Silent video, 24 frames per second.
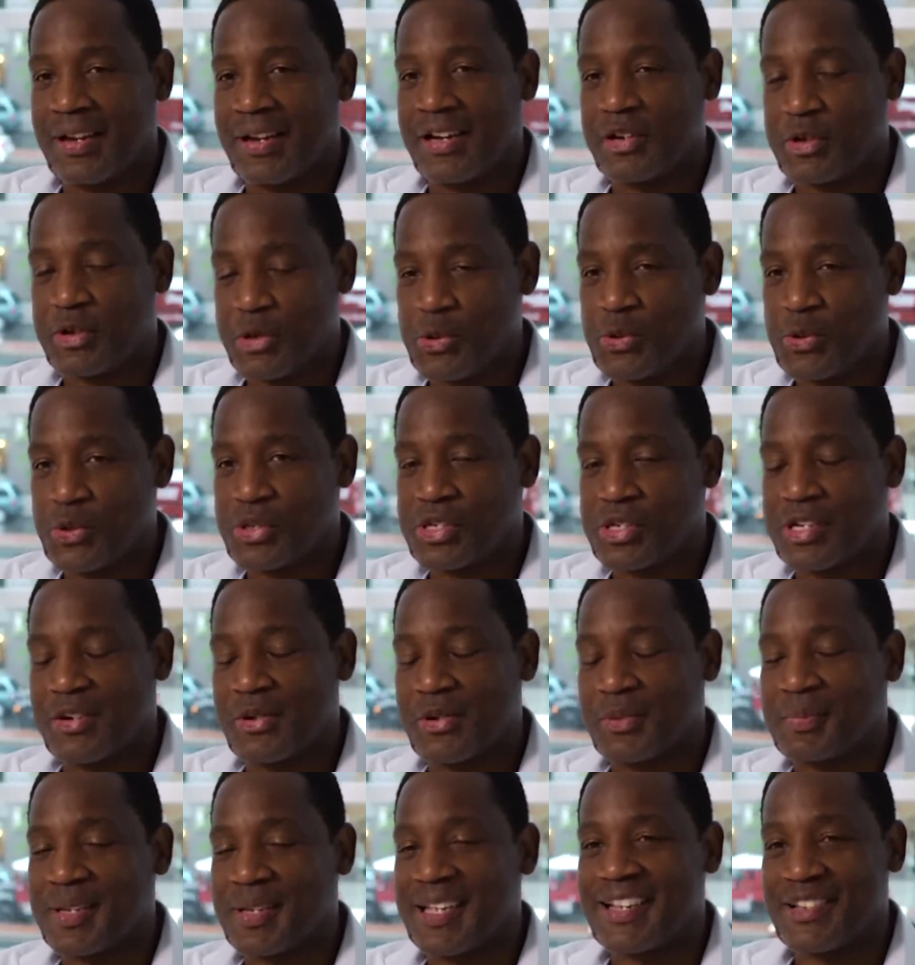uh, cool
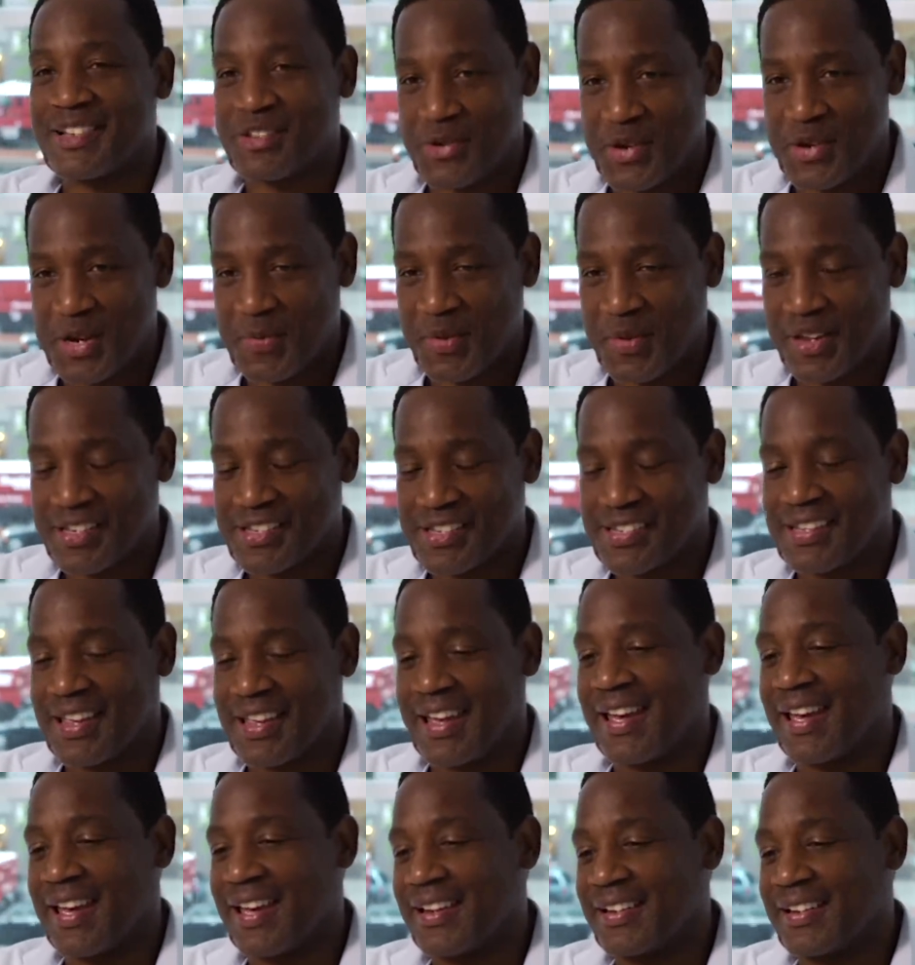sculpting treatments
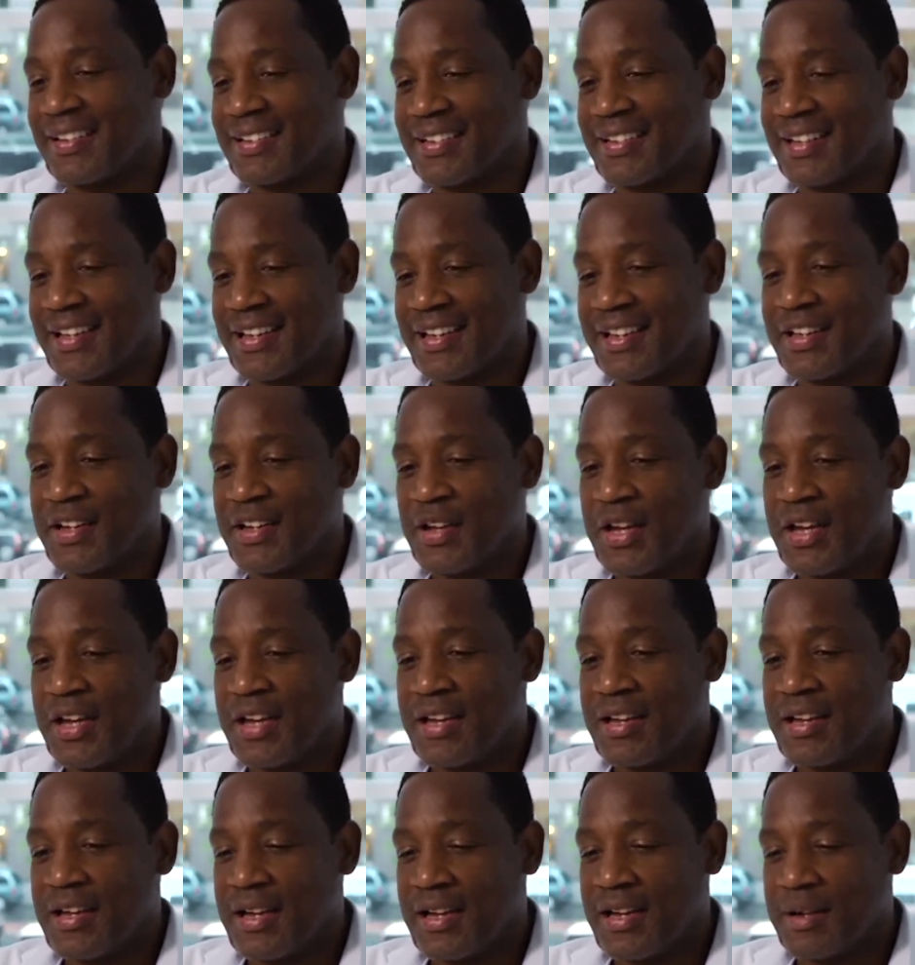and uh,
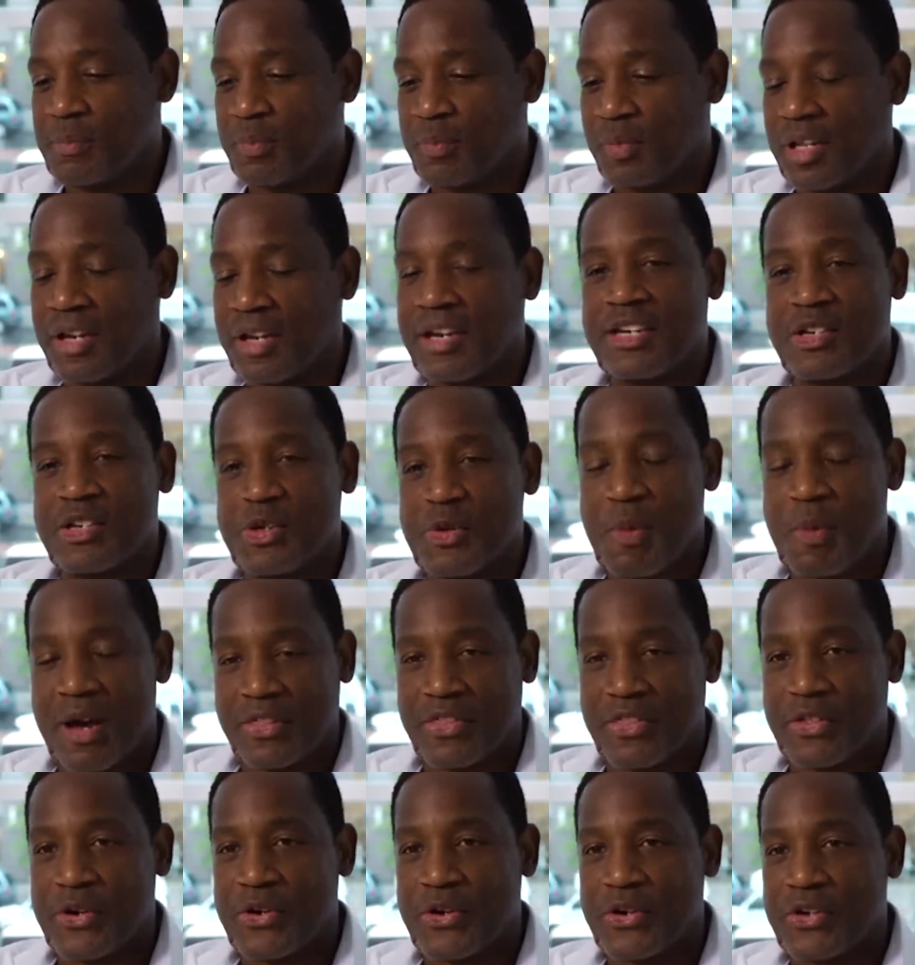I'm looking my
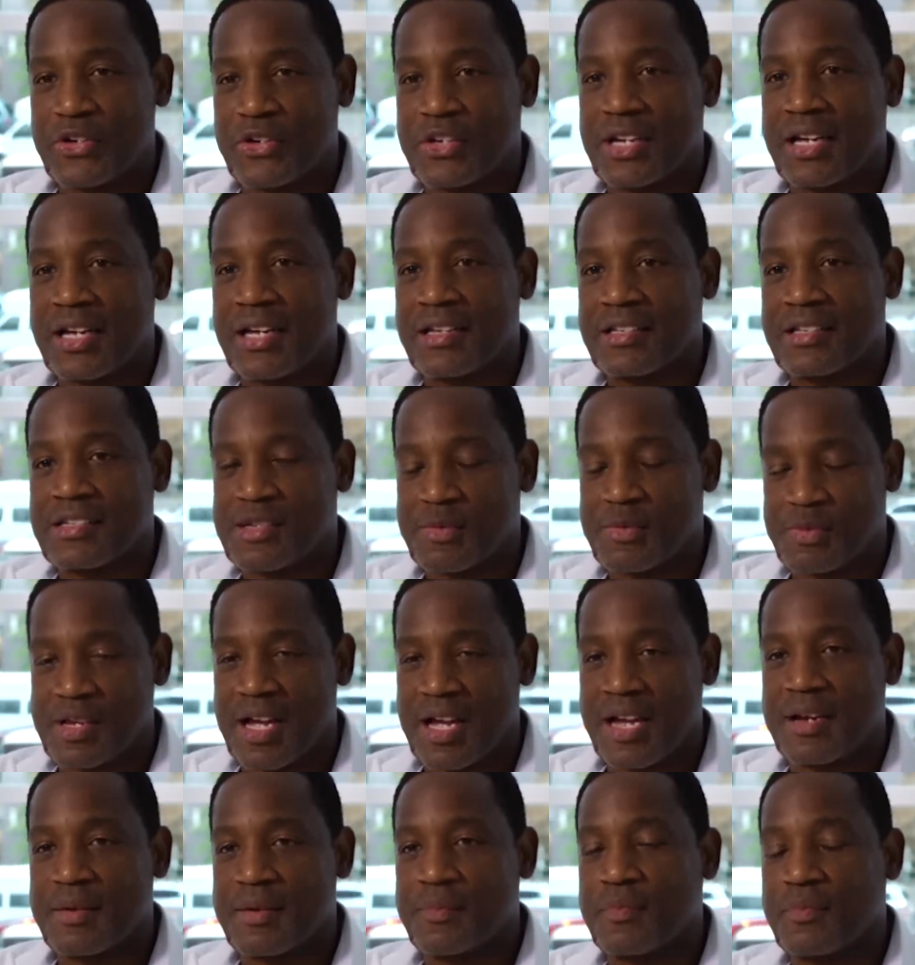third uh,
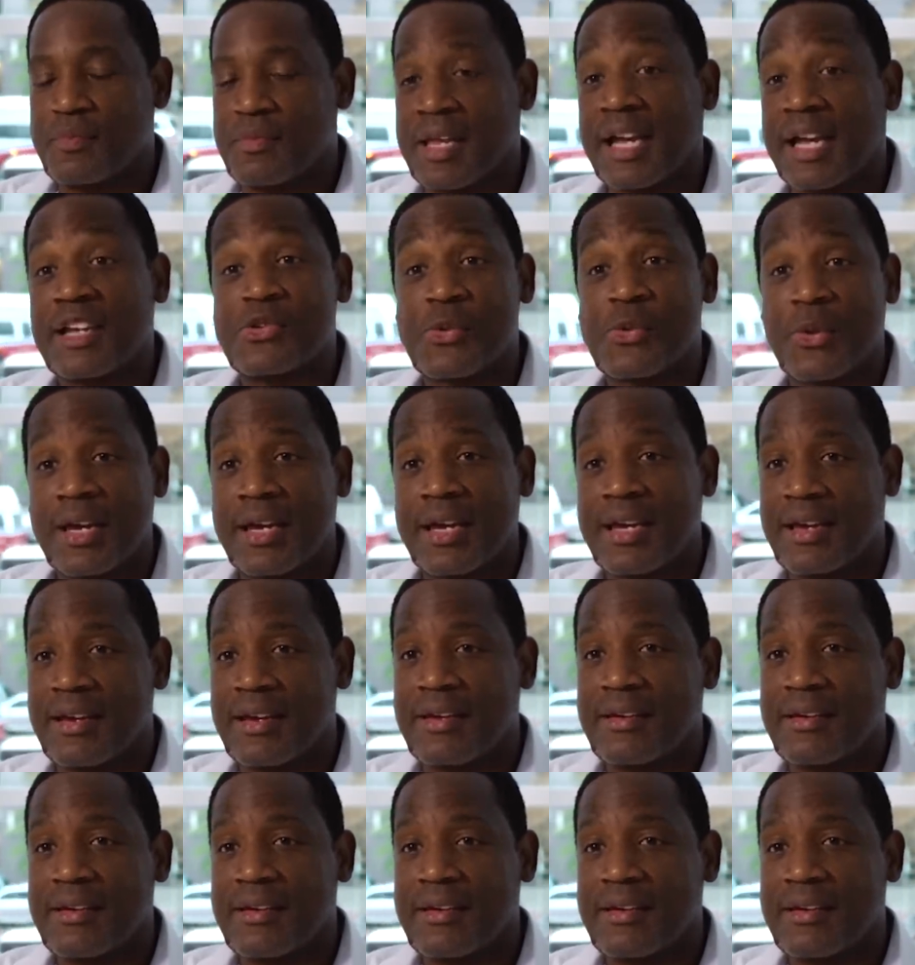sometime next week.